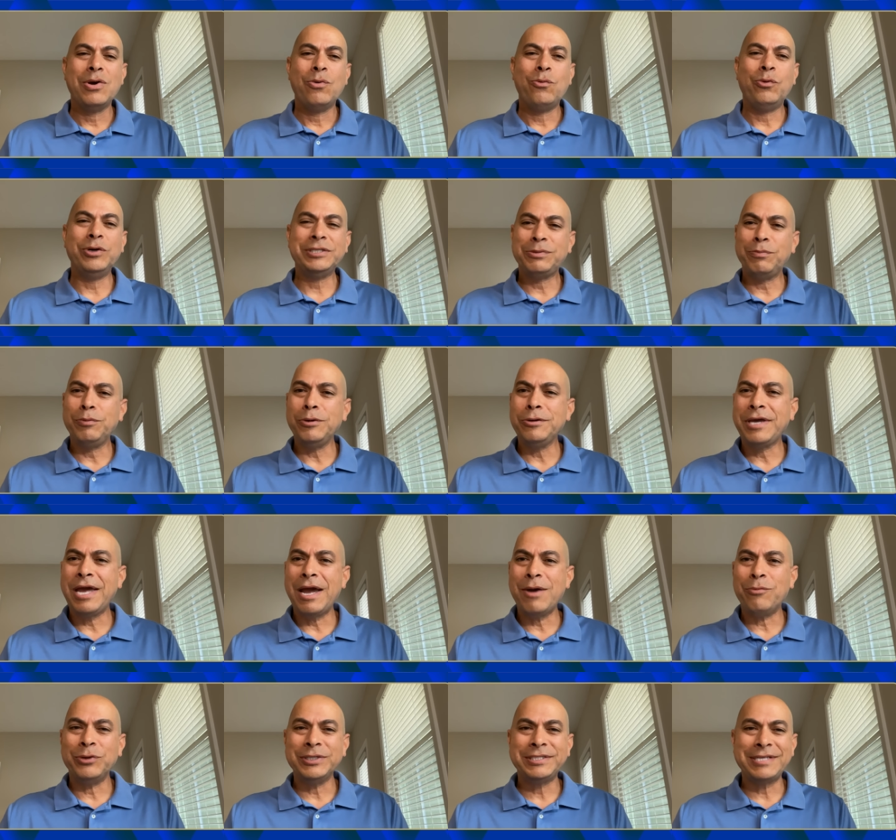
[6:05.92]
went to boot
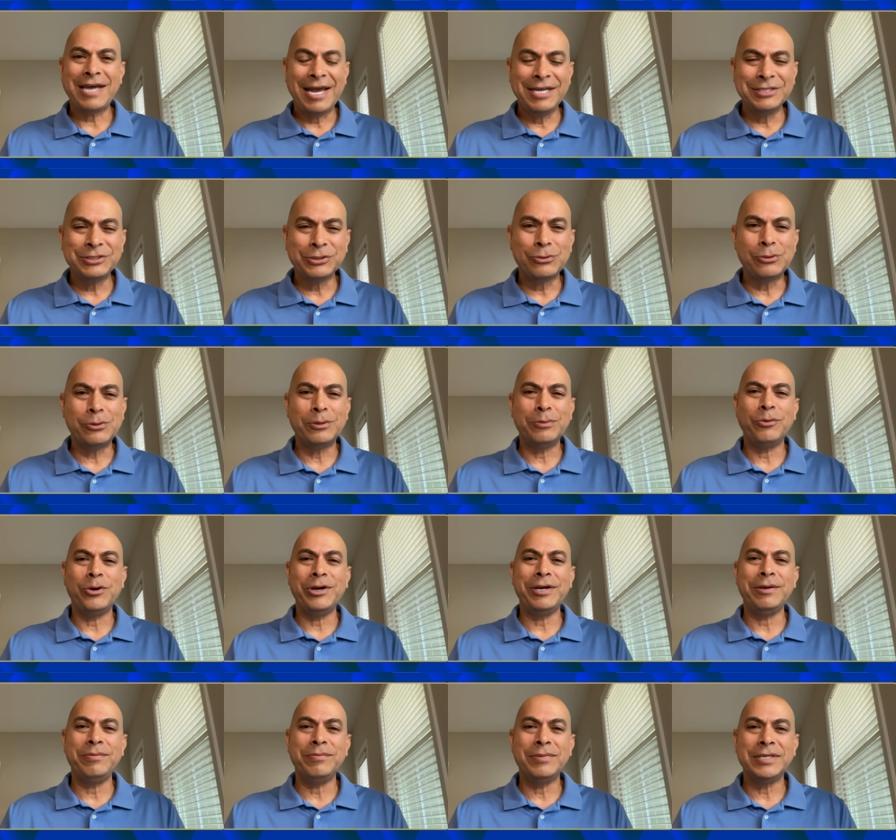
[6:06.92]
camp, went to A school in
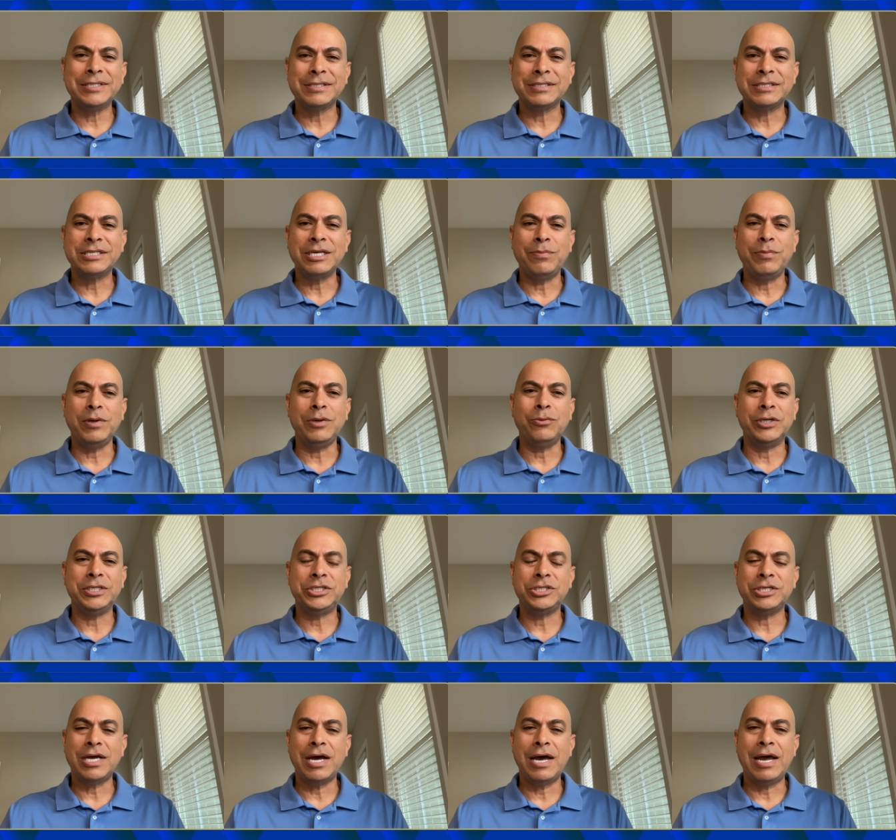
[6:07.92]
Meridian, Mississippi,
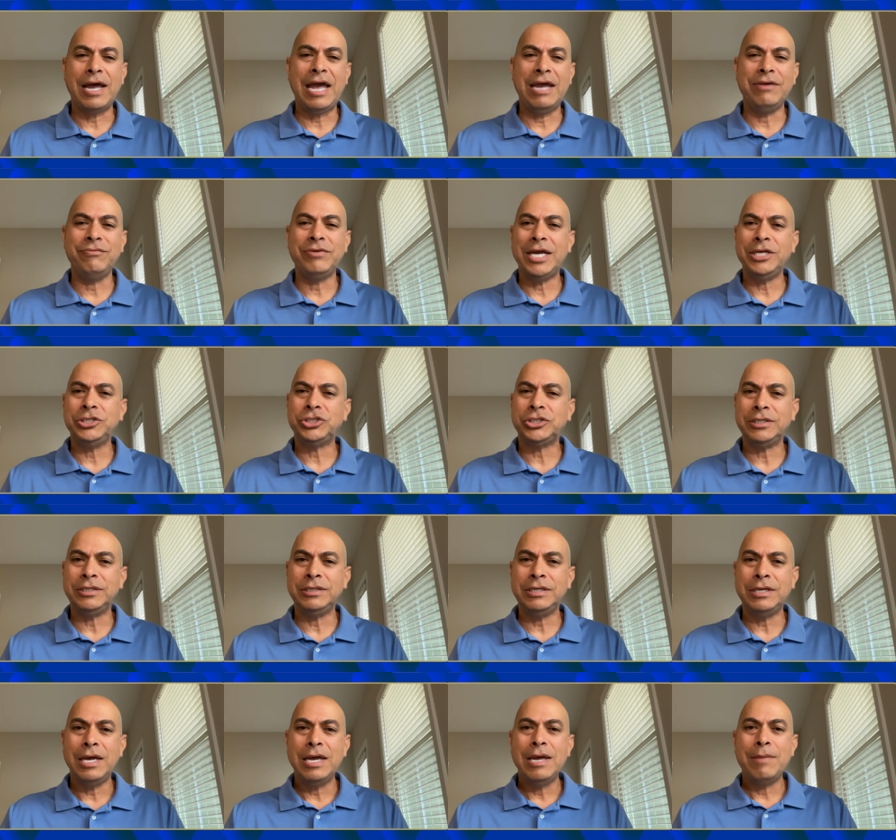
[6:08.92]
which
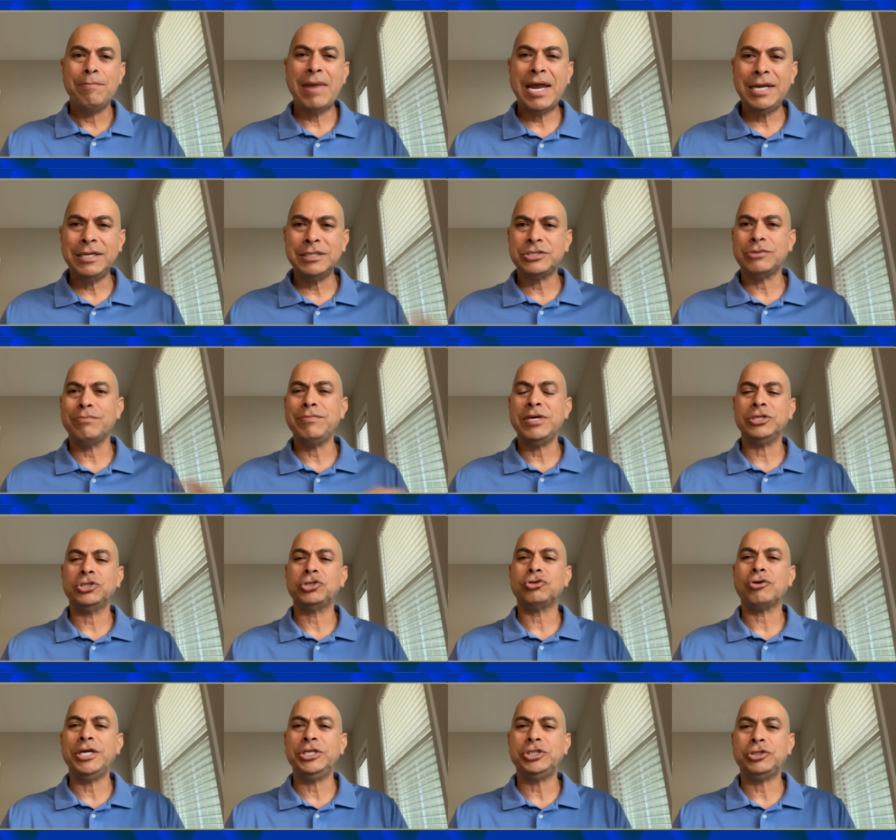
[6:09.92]
aviation maintenance
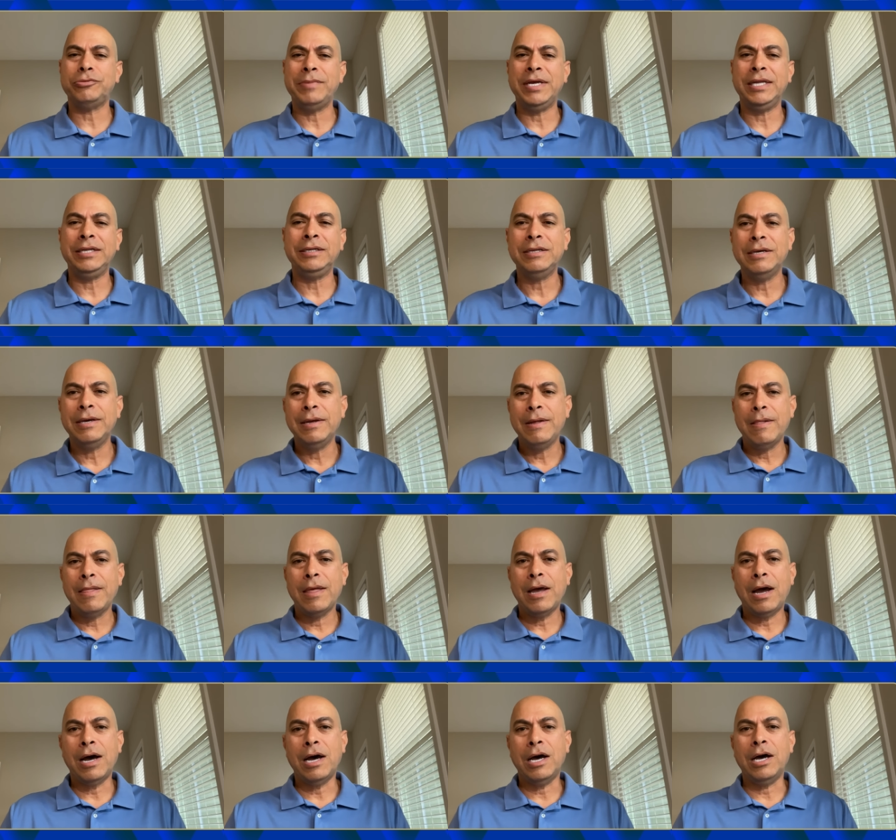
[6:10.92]
administration men,
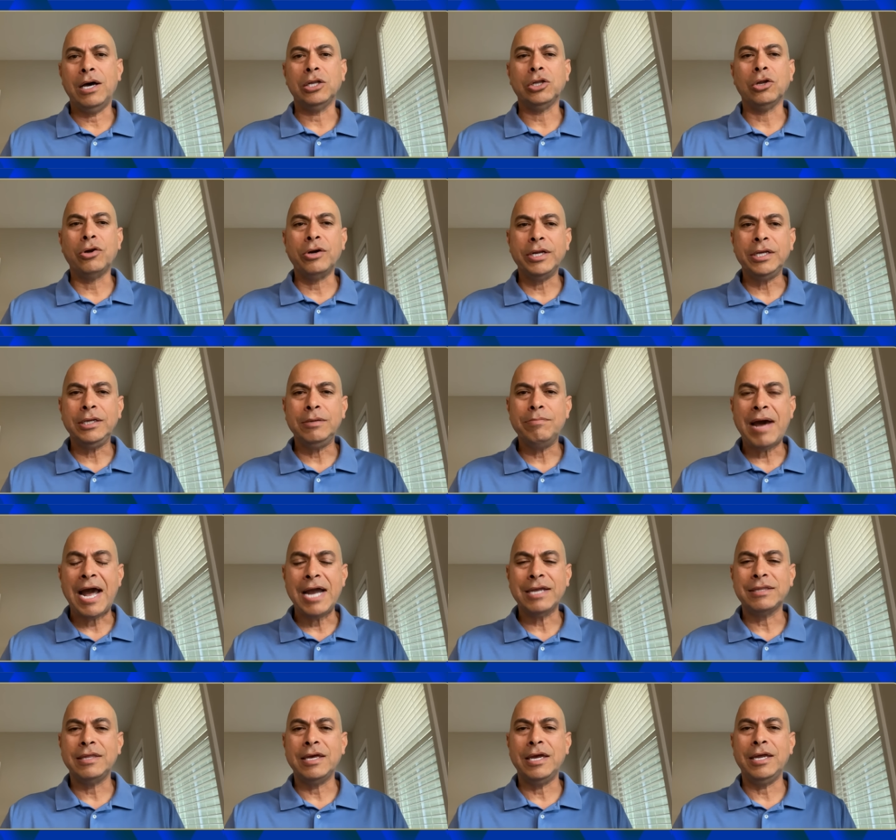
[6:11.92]
learning
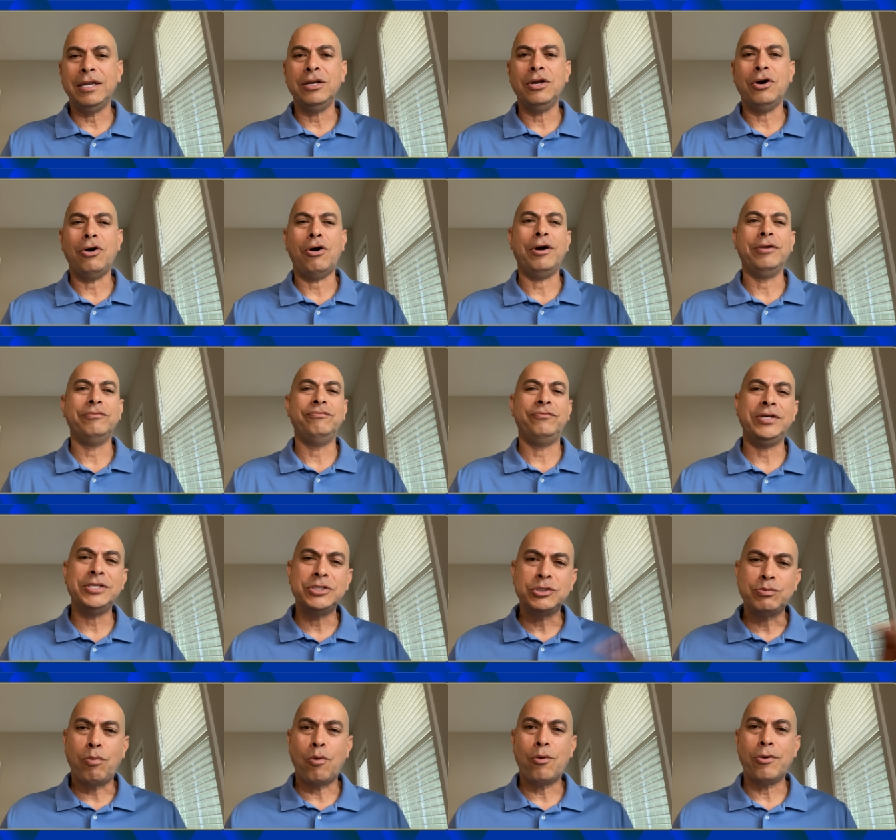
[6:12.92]
back then on
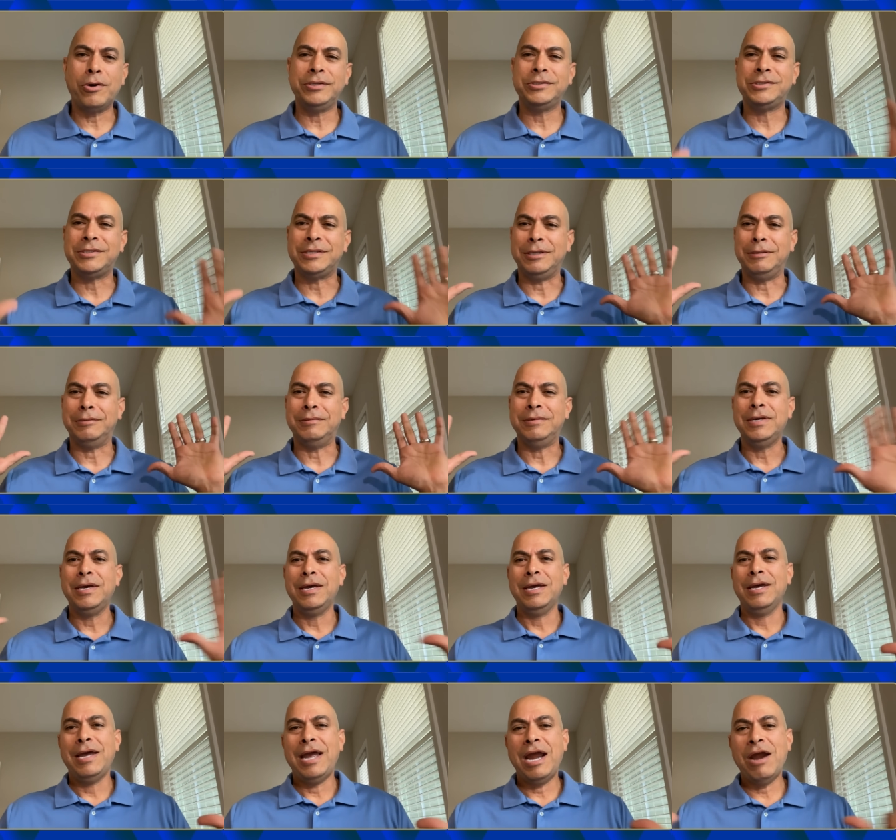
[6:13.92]
VIDS boards and
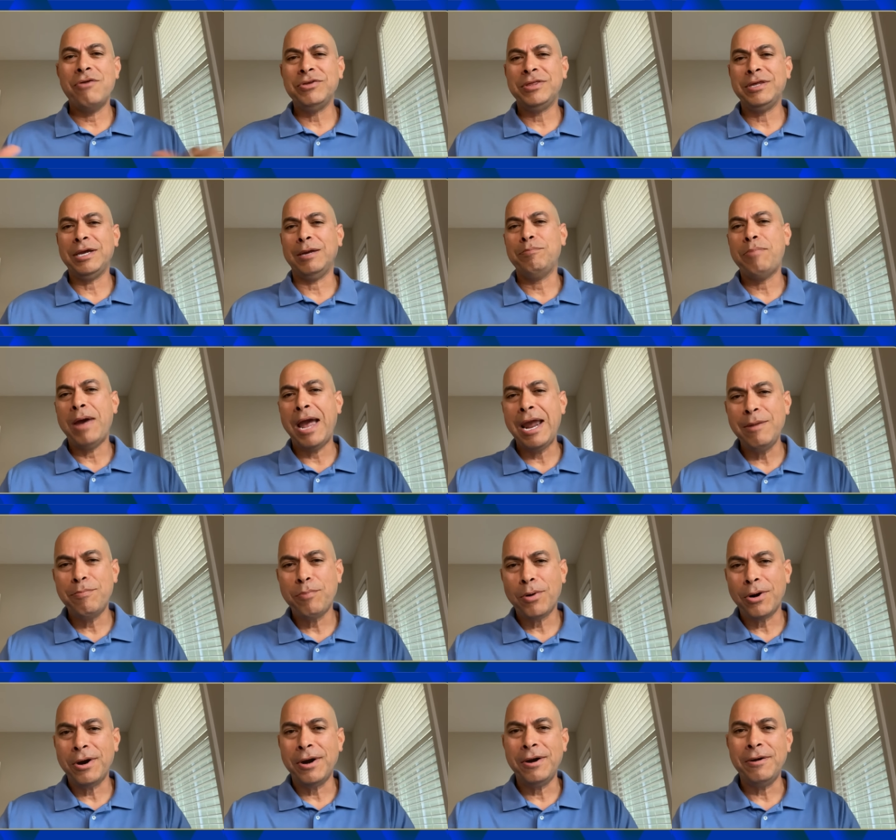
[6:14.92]
everything
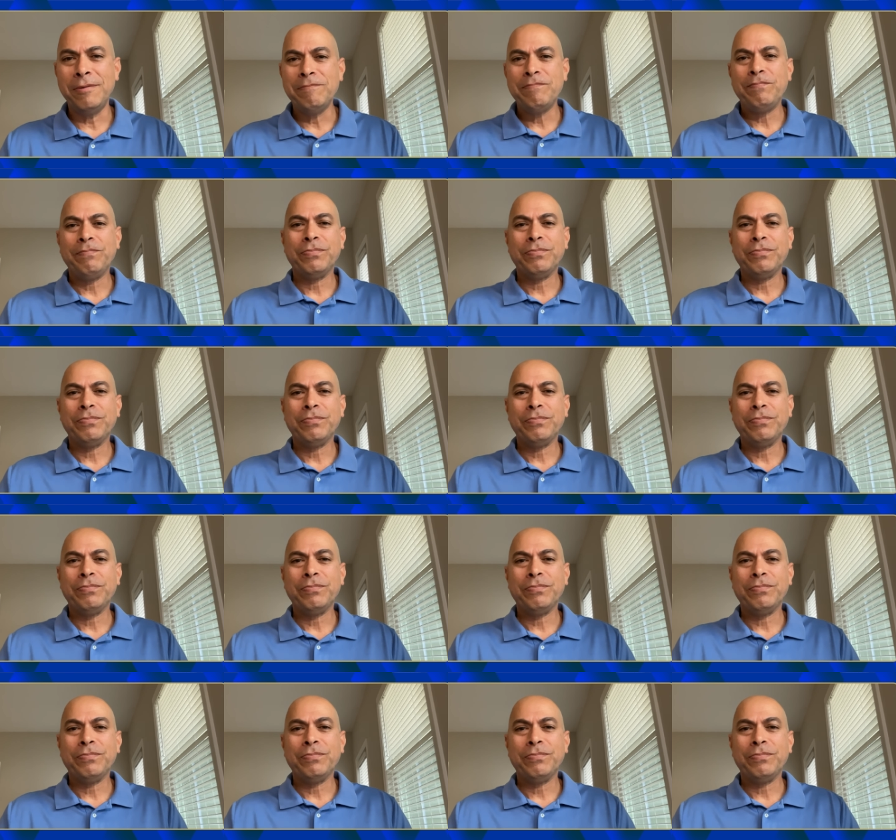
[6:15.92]
paper,